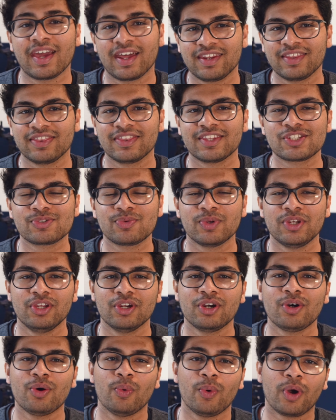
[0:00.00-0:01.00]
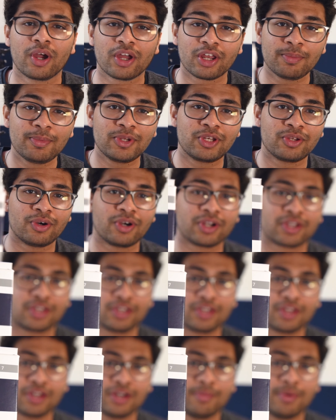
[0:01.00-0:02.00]
and in this video we're going to be
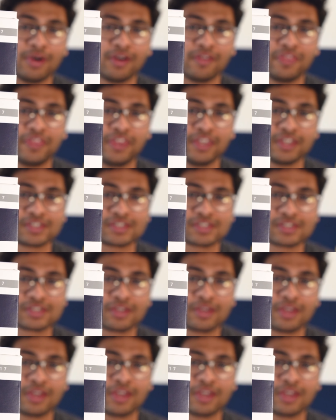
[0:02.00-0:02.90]
talking about this.